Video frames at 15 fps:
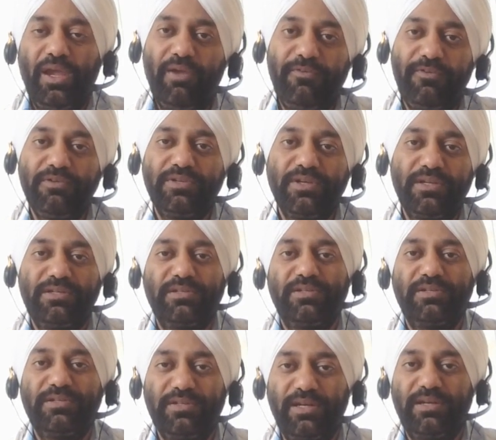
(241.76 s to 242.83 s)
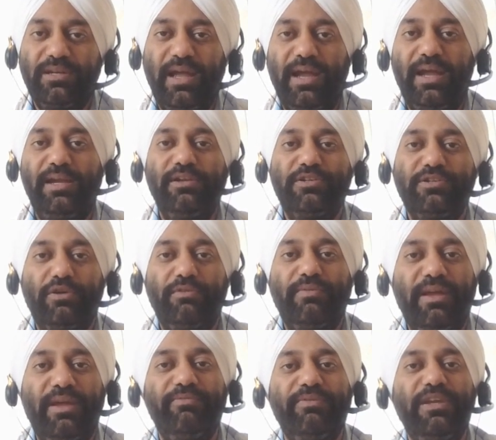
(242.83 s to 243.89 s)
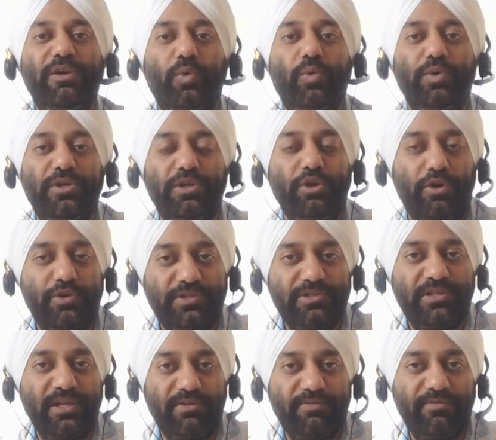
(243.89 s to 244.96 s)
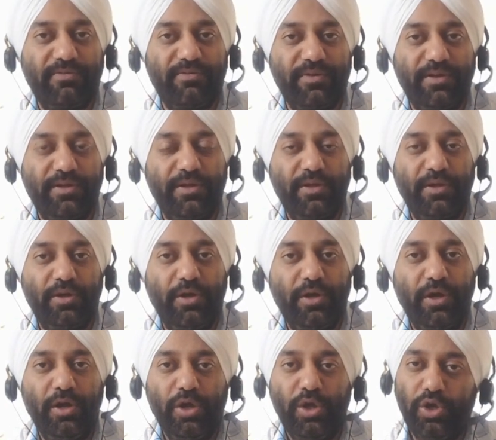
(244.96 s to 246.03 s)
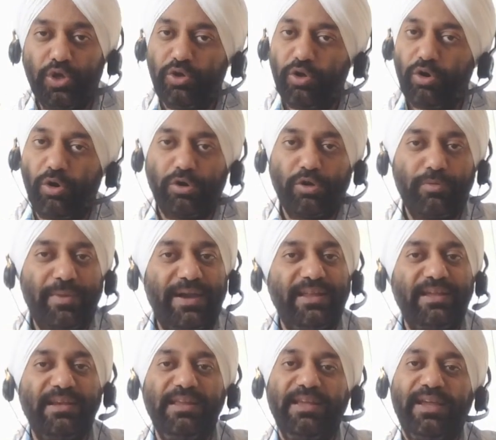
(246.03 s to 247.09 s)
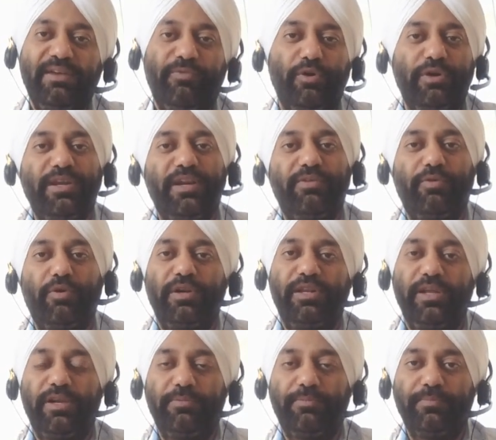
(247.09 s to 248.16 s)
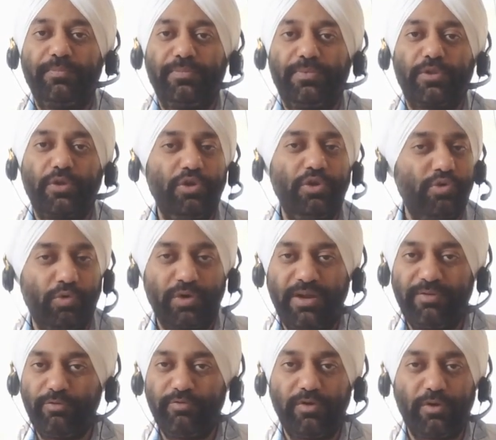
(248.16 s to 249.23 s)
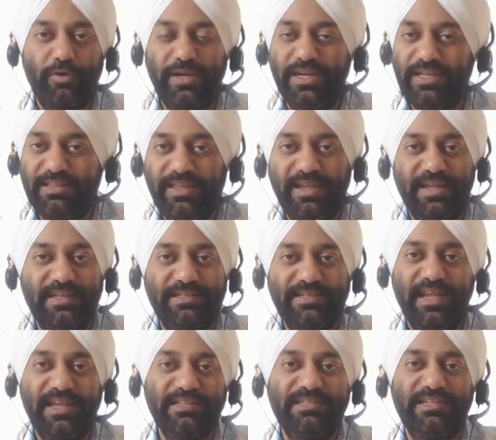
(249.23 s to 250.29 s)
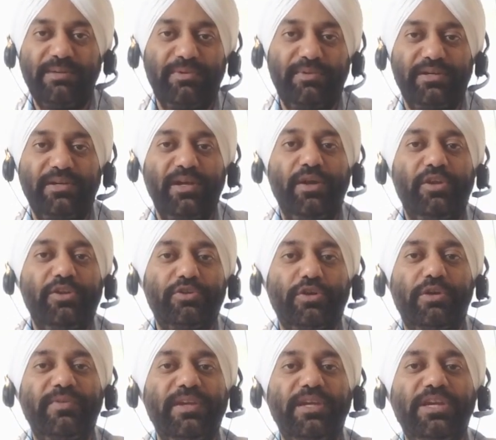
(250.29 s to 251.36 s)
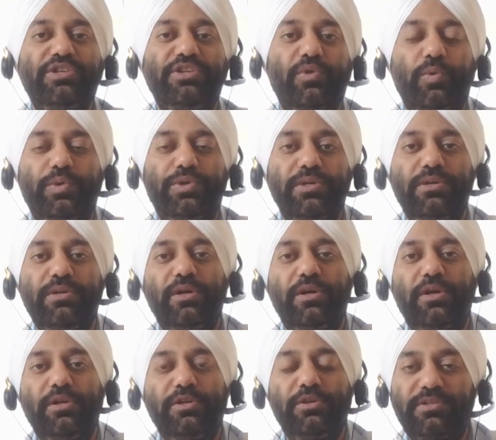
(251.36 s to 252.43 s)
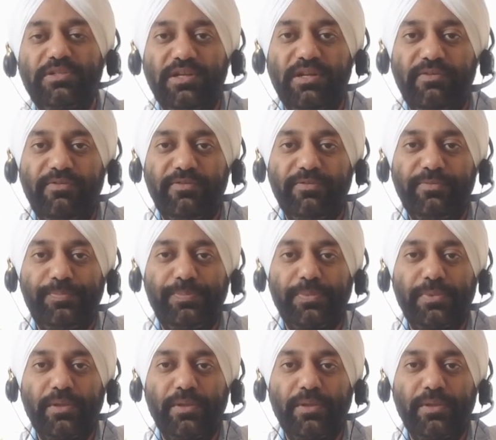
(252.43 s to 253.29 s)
If you just sit and solve every question yourself, you're automatically get 48, 49. You don't have to work on anything else except solving each question yourself.